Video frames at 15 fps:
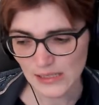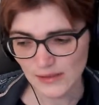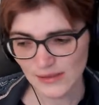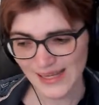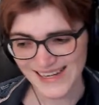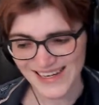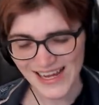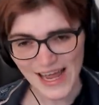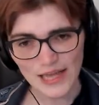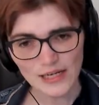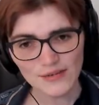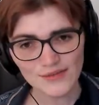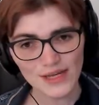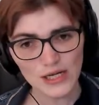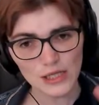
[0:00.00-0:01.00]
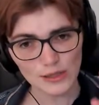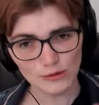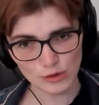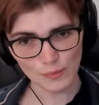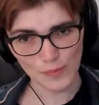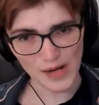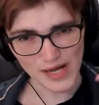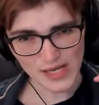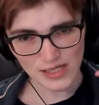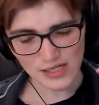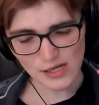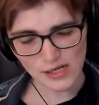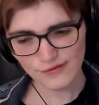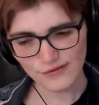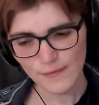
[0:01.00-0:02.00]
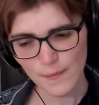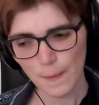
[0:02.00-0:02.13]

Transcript: They can if they're close by enough,